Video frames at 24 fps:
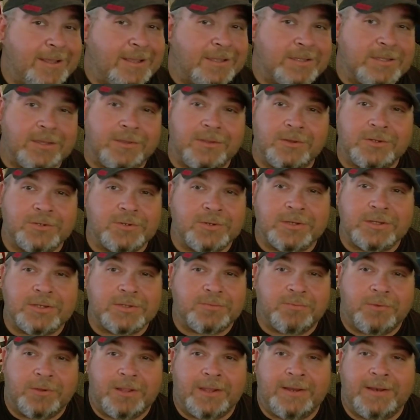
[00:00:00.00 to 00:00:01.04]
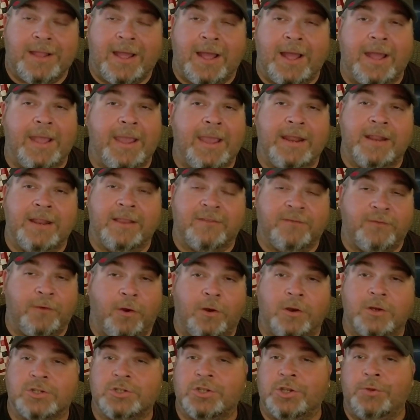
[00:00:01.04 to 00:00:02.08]
So there's just really not. And as
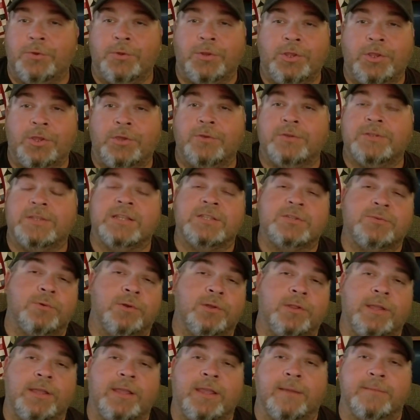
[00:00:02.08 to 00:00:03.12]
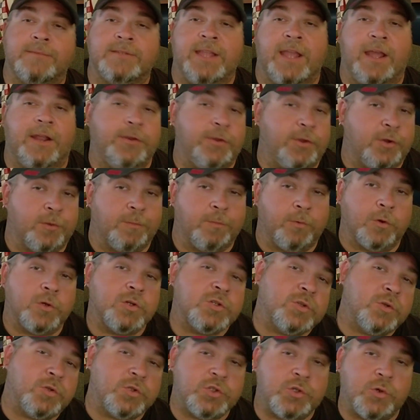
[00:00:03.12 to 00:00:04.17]
far as new and used, it really comes down to your
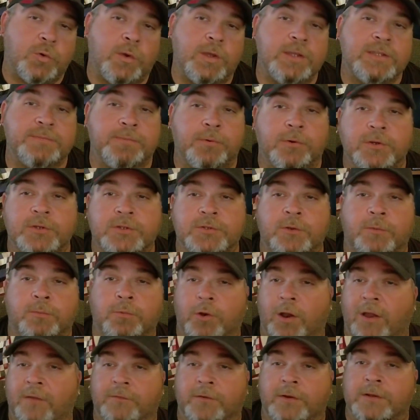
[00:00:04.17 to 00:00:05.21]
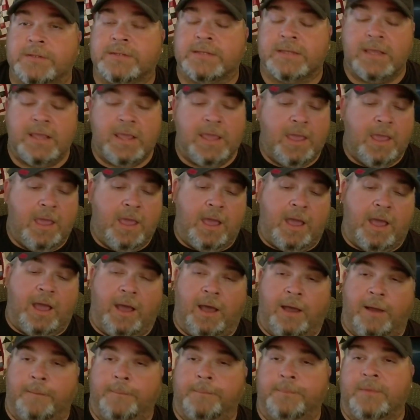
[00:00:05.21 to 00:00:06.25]
personal choice, personal preference.
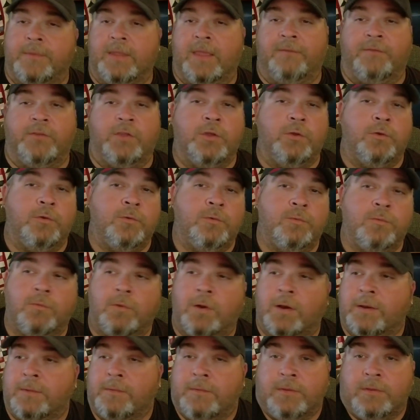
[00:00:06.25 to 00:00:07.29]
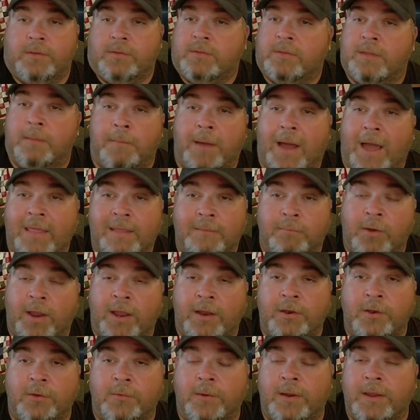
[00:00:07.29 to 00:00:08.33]
If you want to buy the
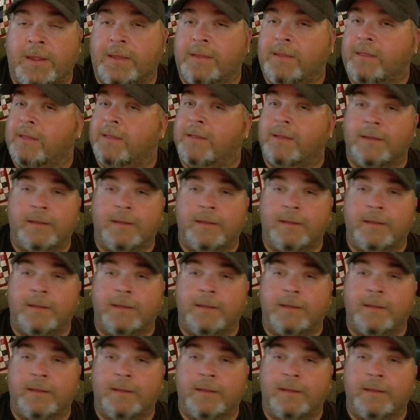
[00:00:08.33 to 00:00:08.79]
brand new rig,